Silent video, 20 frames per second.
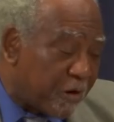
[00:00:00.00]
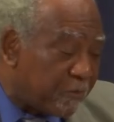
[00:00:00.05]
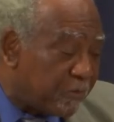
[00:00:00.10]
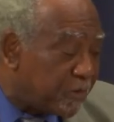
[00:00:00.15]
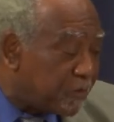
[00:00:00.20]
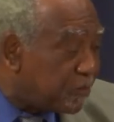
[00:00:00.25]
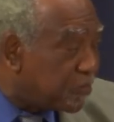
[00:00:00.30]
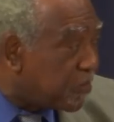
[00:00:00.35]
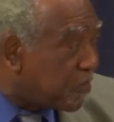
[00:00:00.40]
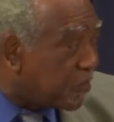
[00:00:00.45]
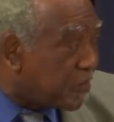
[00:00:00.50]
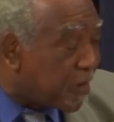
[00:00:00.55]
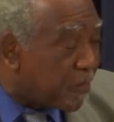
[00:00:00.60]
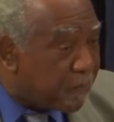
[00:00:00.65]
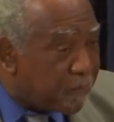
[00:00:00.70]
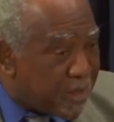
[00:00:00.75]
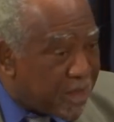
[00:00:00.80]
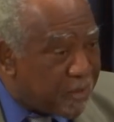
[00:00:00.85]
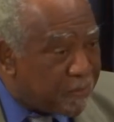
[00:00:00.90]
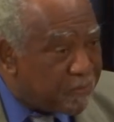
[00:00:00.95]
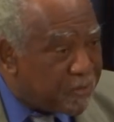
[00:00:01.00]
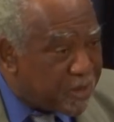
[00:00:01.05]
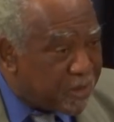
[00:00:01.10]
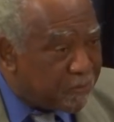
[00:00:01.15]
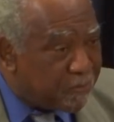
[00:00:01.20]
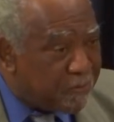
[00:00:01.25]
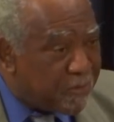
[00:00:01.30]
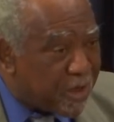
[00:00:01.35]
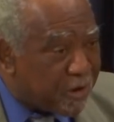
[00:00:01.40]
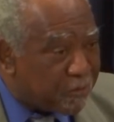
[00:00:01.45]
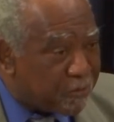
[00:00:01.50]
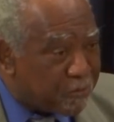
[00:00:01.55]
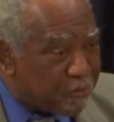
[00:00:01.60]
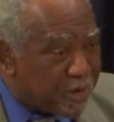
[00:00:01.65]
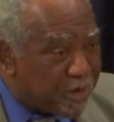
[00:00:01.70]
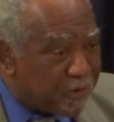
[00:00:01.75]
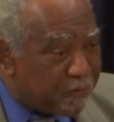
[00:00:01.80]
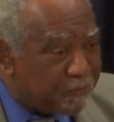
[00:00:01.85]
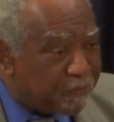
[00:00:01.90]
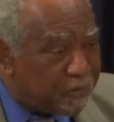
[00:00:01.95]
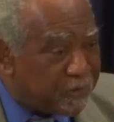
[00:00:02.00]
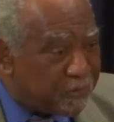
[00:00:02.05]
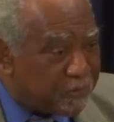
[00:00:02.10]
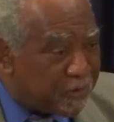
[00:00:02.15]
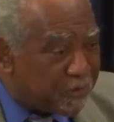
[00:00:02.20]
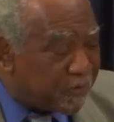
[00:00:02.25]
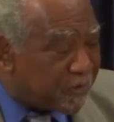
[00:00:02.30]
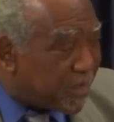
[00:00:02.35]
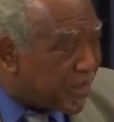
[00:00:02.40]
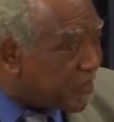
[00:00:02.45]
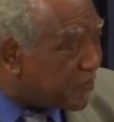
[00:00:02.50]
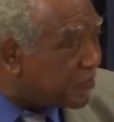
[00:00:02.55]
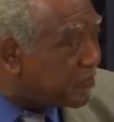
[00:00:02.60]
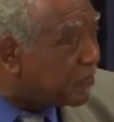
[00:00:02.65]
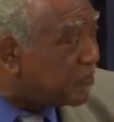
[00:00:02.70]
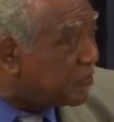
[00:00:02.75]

Chairman. So there may be a better way of doing that.